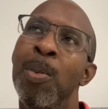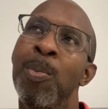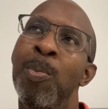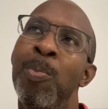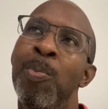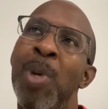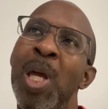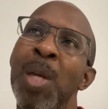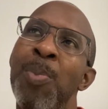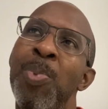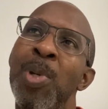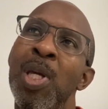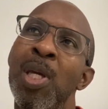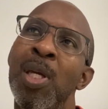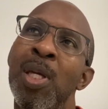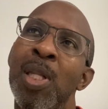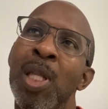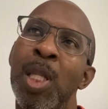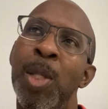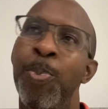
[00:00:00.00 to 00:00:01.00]
Maybe
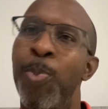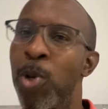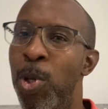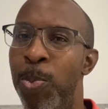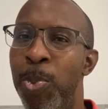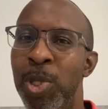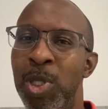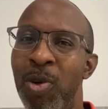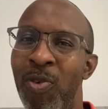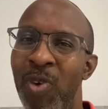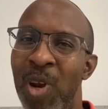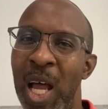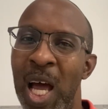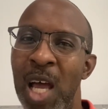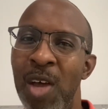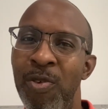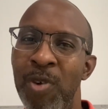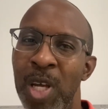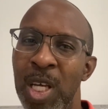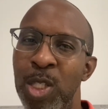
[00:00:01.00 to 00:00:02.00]
that the purpose of
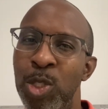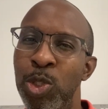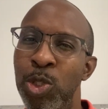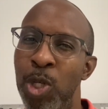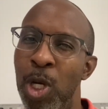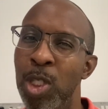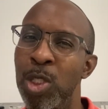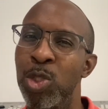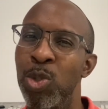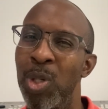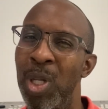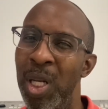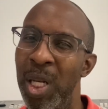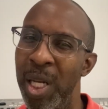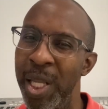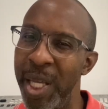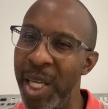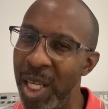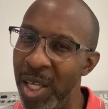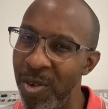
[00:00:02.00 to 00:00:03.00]
life is just to
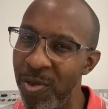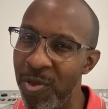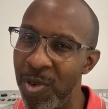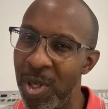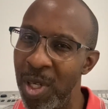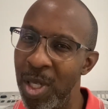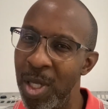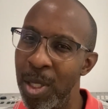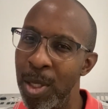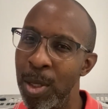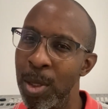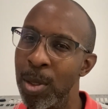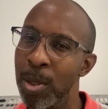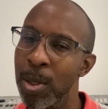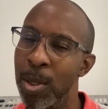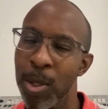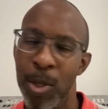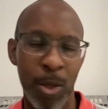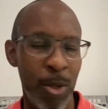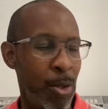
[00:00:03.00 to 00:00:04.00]
live.
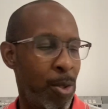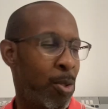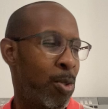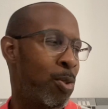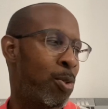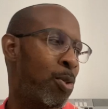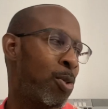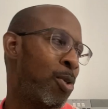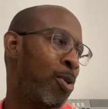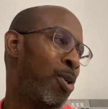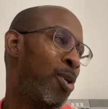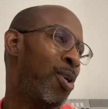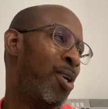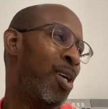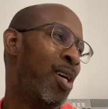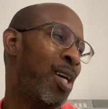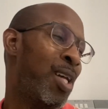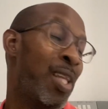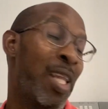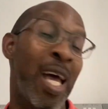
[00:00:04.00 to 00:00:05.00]
Ooh,
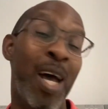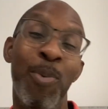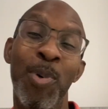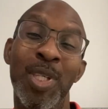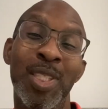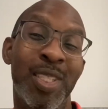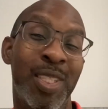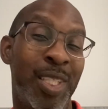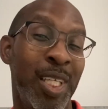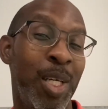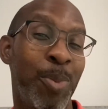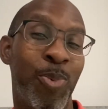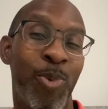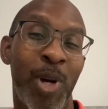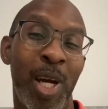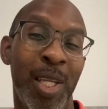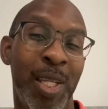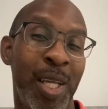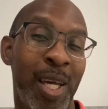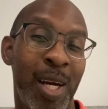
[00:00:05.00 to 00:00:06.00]
that was deep
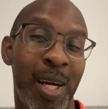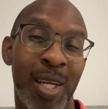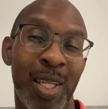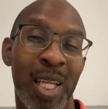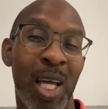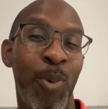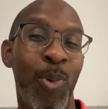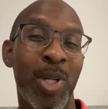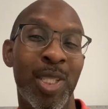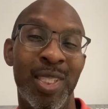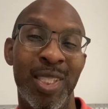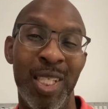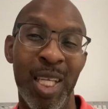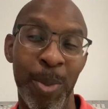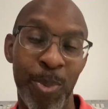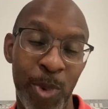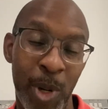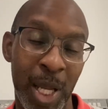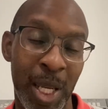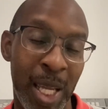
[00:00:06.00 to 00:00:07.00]
right there. That was
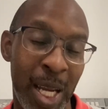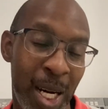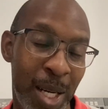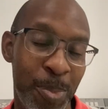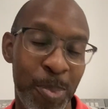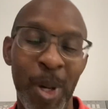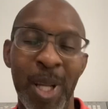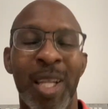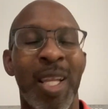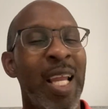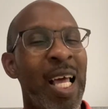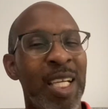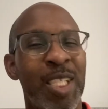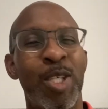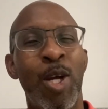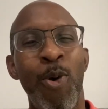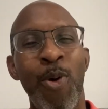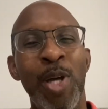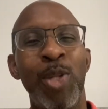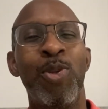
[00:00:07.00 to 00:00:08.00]
deep right there. But let's
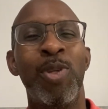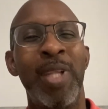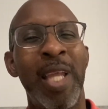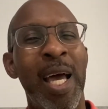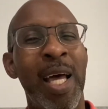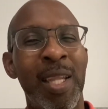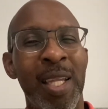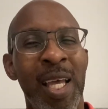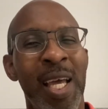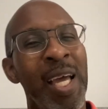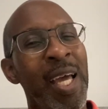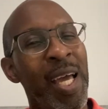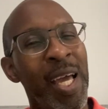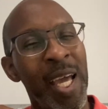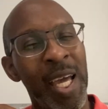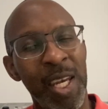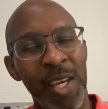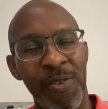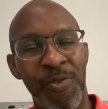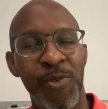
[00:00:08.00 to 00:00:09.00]
go into that
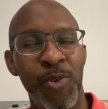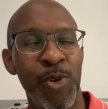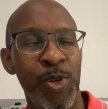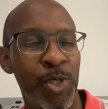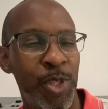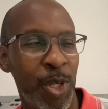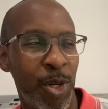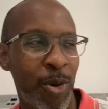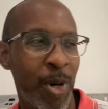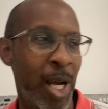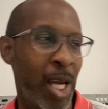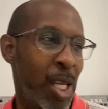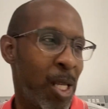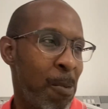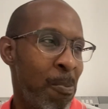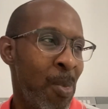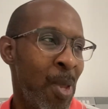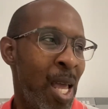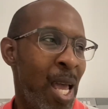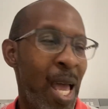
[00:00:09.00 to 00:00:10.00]
in the future, right?
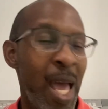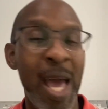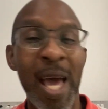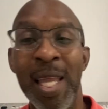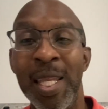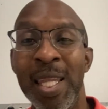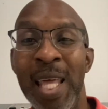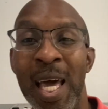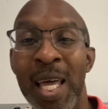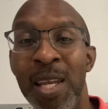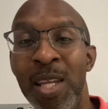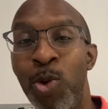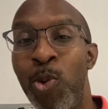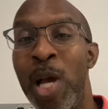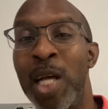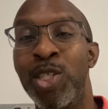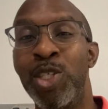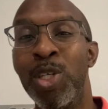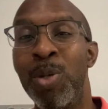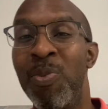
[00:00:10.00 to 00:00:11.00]
And then
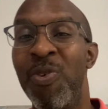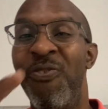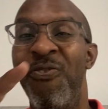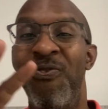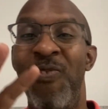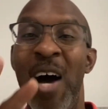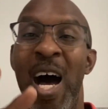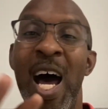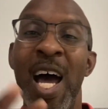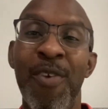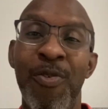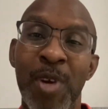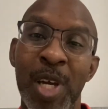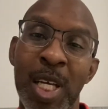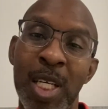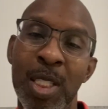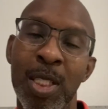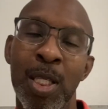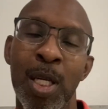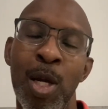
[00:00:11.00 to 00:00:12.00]
question number five
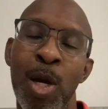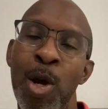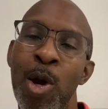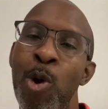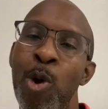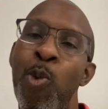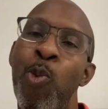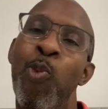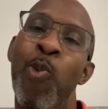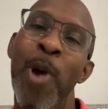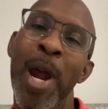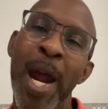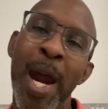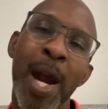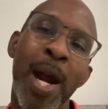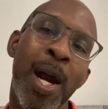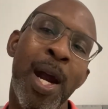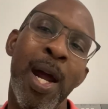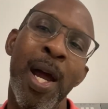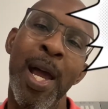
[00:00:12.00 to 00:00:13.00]
is,
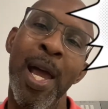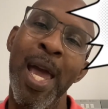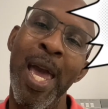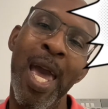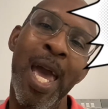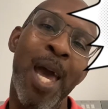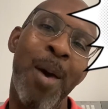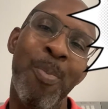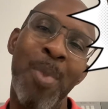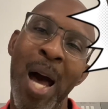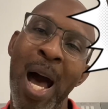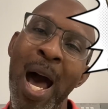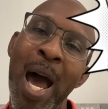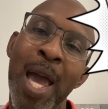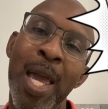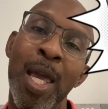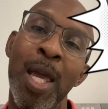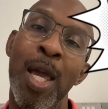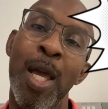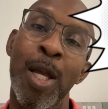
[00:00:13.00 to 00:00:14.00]
where am
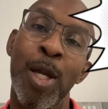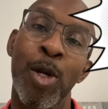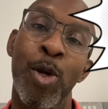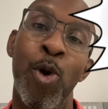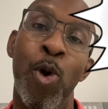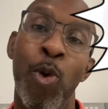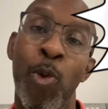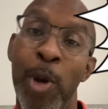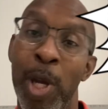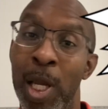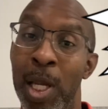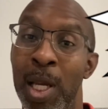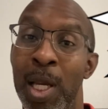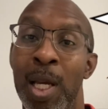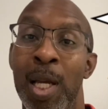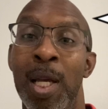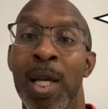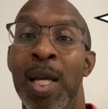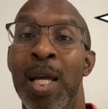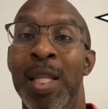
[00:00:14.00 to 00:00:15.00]
I going?
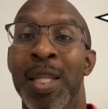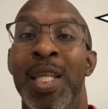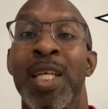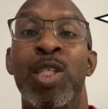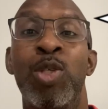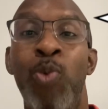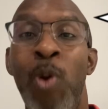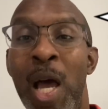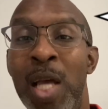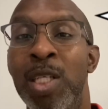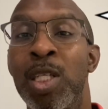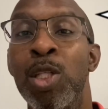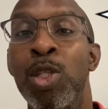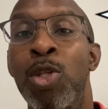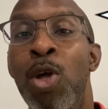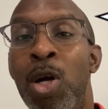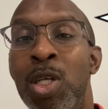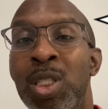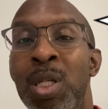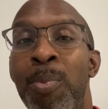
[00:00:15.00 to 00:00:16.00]
This question
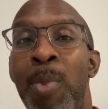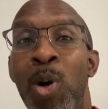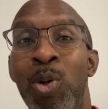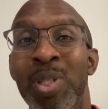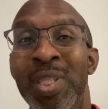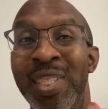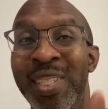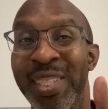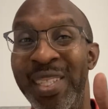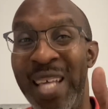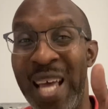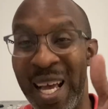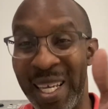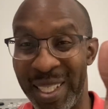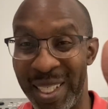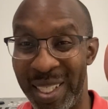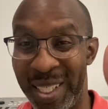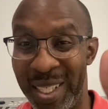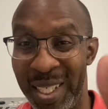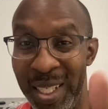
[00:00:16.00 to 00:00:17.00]
talks about
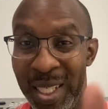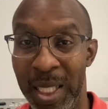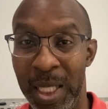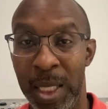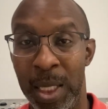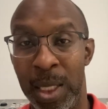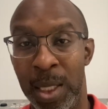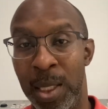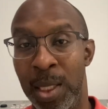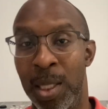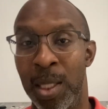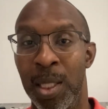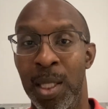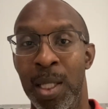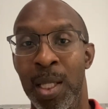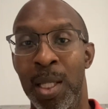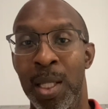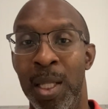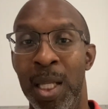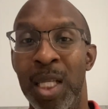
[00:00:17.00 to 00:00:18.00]
destiny.
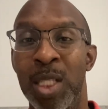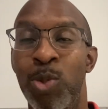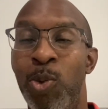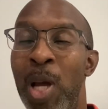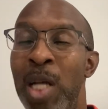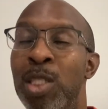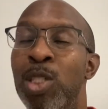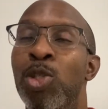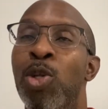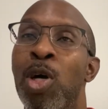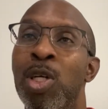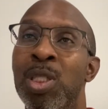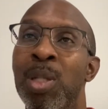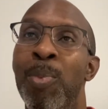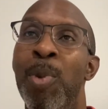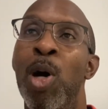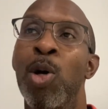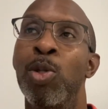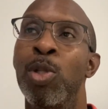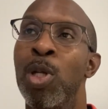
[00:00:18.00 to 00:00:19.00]
This question talks
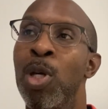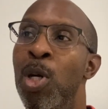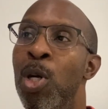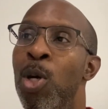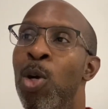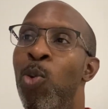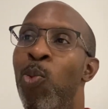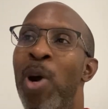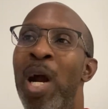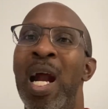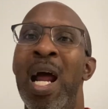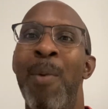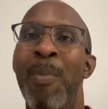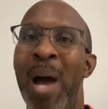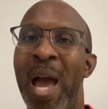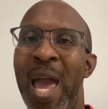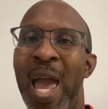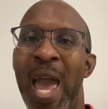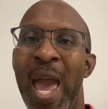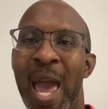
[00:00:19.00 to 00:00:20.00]
about where am
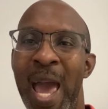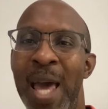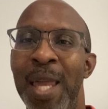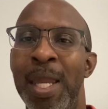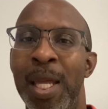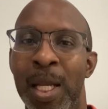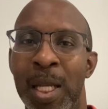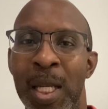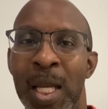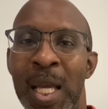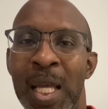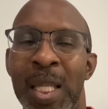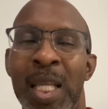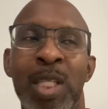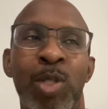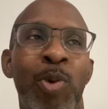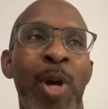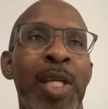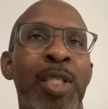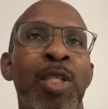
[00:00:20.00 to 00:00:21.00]
I heading? This
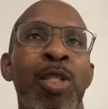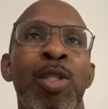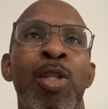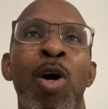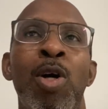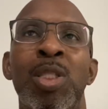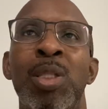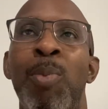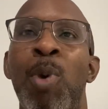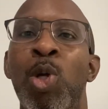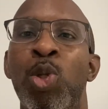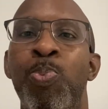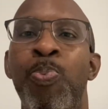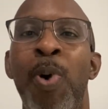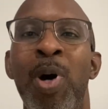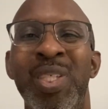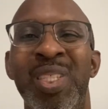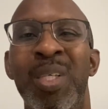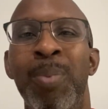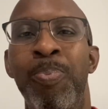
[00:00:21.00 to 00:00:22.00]
question talks about
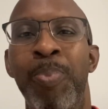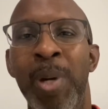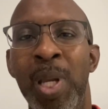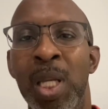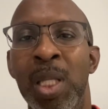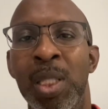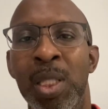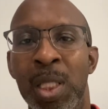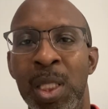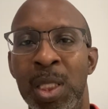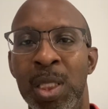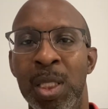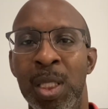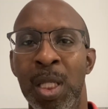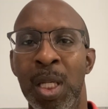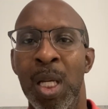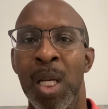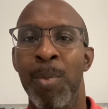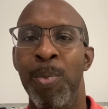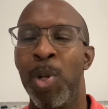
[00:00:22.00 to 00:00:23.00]
possibilities.
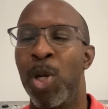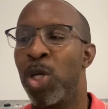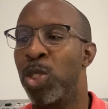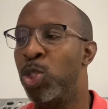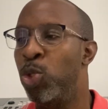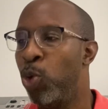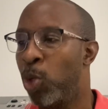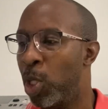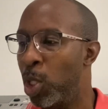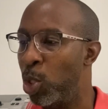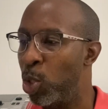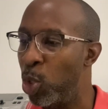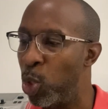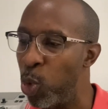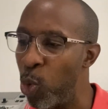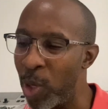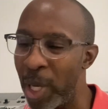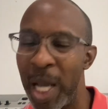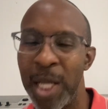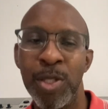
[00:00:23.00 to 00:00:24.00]
Because you can
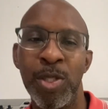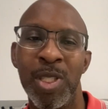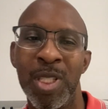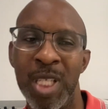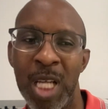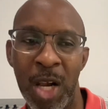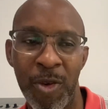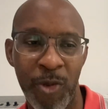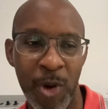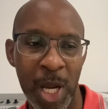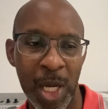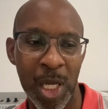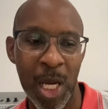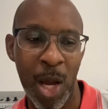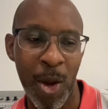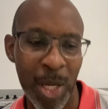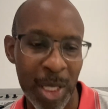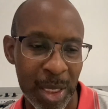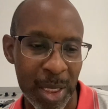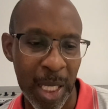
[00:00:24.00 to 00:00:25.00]
look at yourself right now
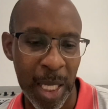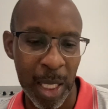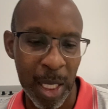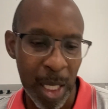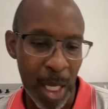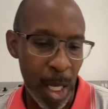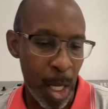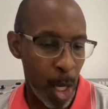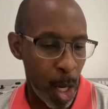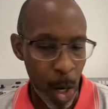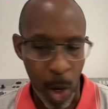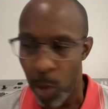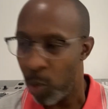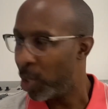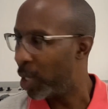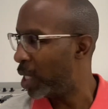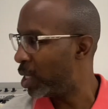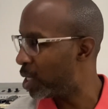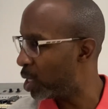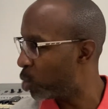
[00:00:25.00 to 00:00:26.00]
and say, oh,
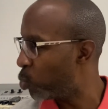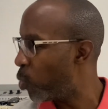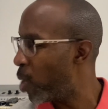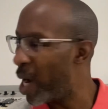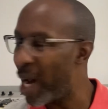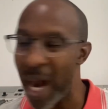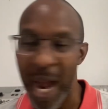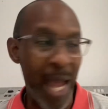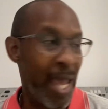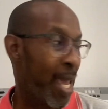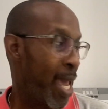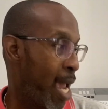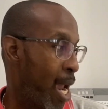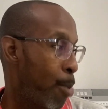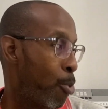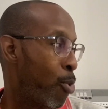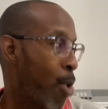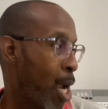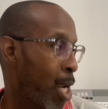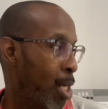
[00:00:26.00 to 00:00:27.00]
this is where I
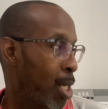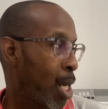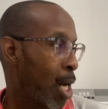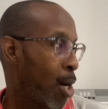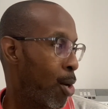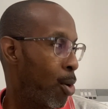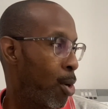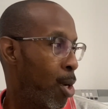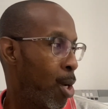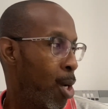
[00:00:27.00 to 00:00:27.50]
am right now.